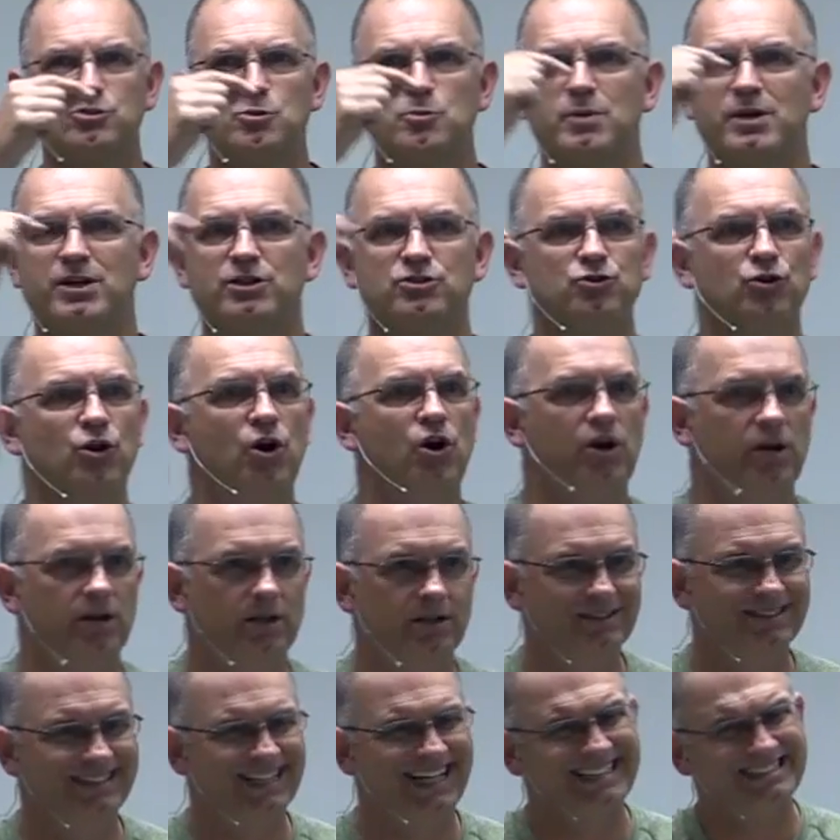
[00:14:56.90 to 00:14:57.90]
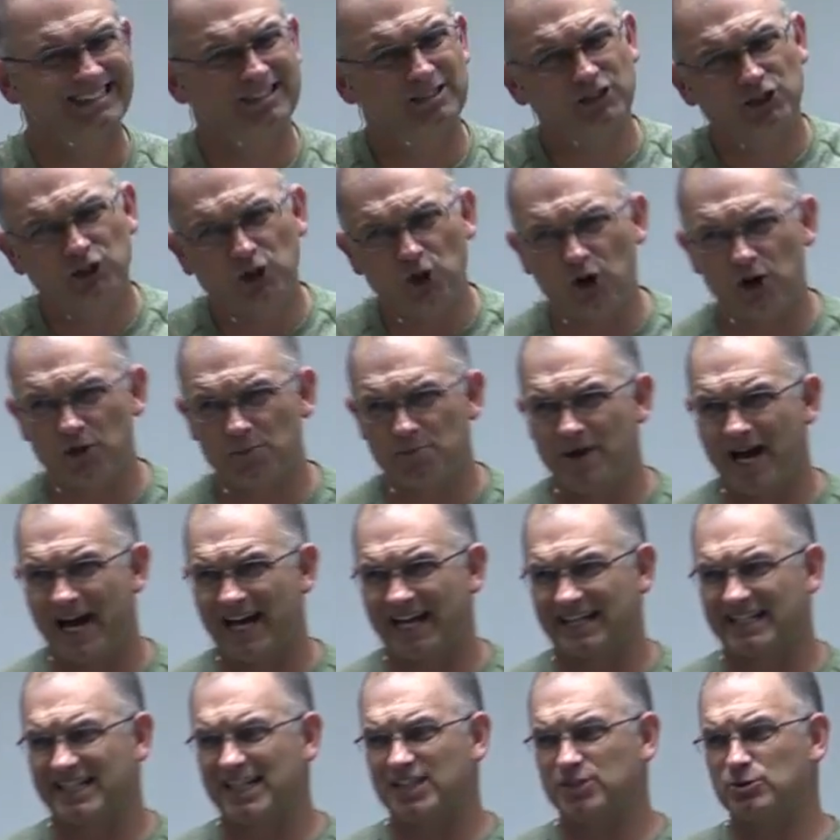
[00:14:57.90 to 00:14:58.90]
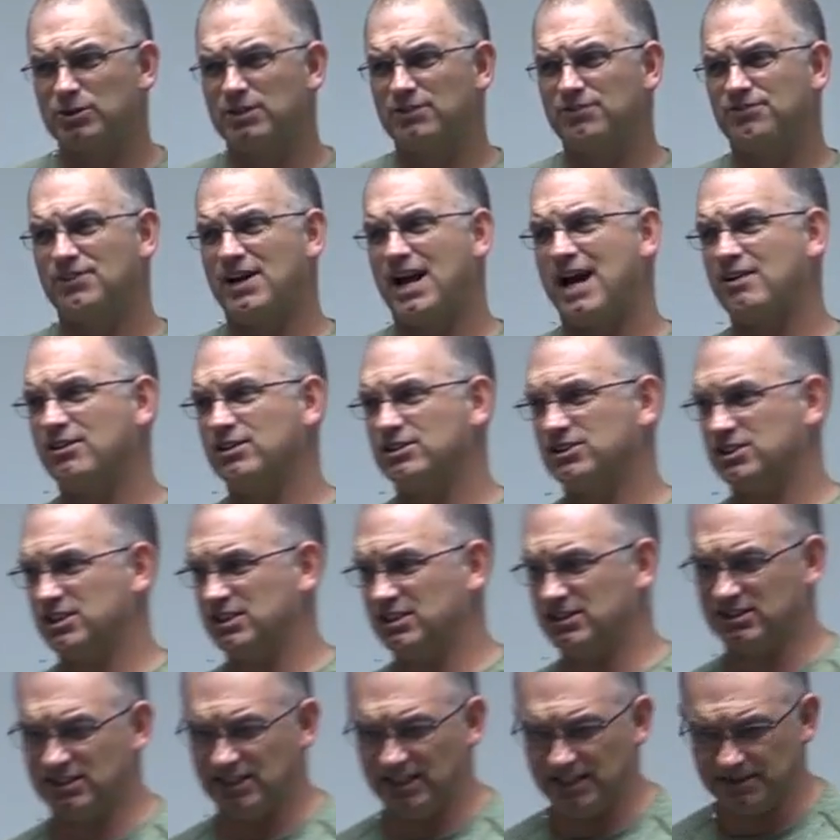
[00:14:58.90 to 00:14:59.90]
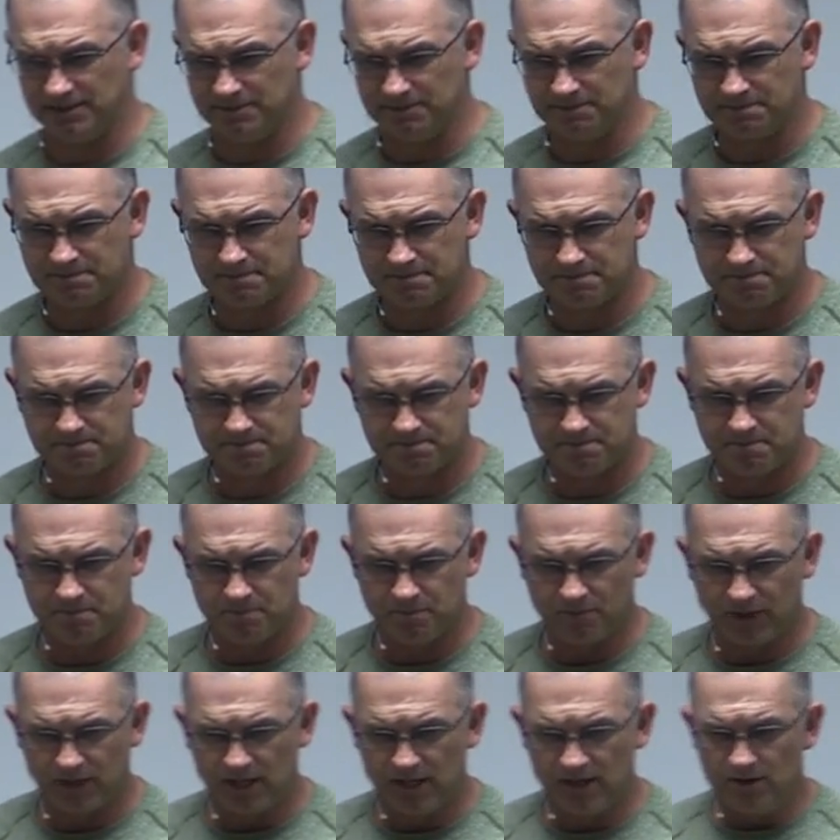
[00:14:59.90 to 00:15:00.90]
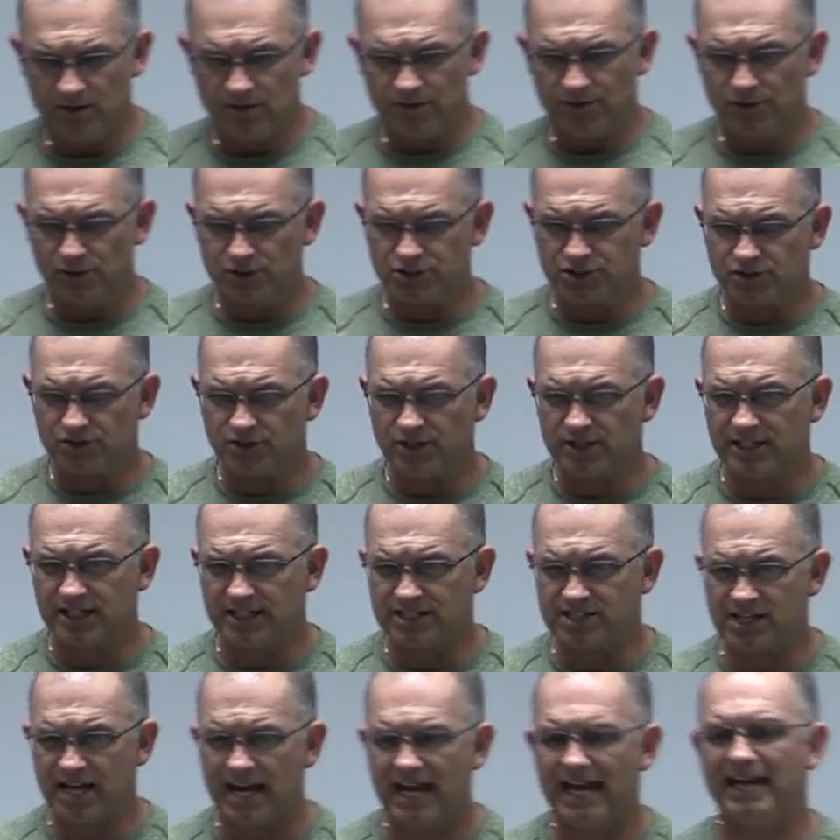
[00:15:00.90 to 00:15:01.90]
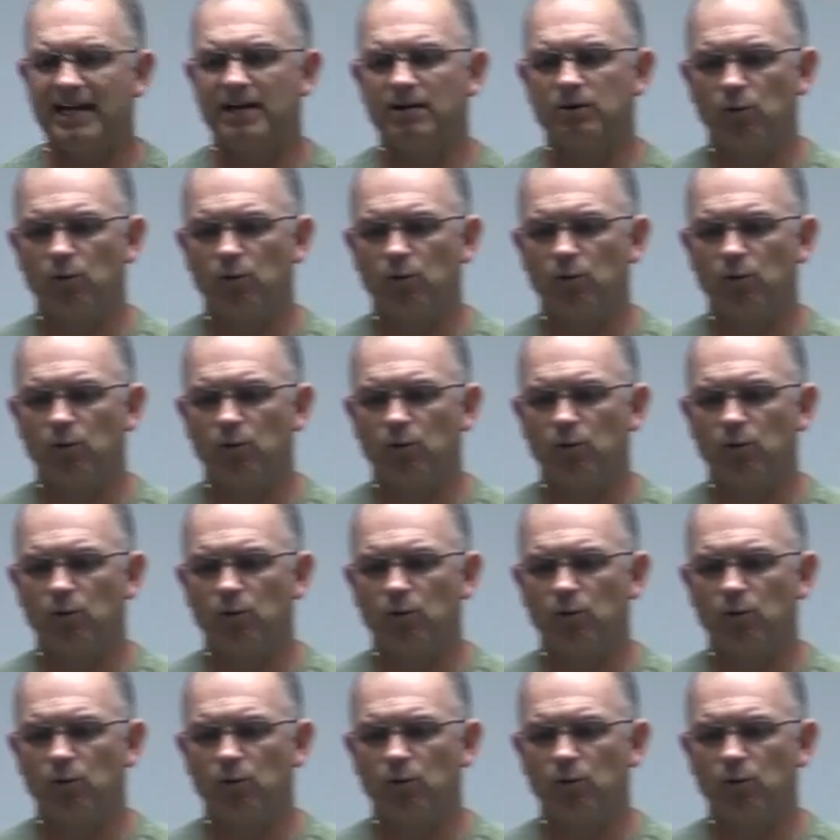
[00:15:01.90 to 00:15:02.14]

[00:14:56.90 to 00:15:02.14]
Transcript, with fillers: with me is wrong. That's dogmatic. That's what the Pharisees did. 1 Corinthians 8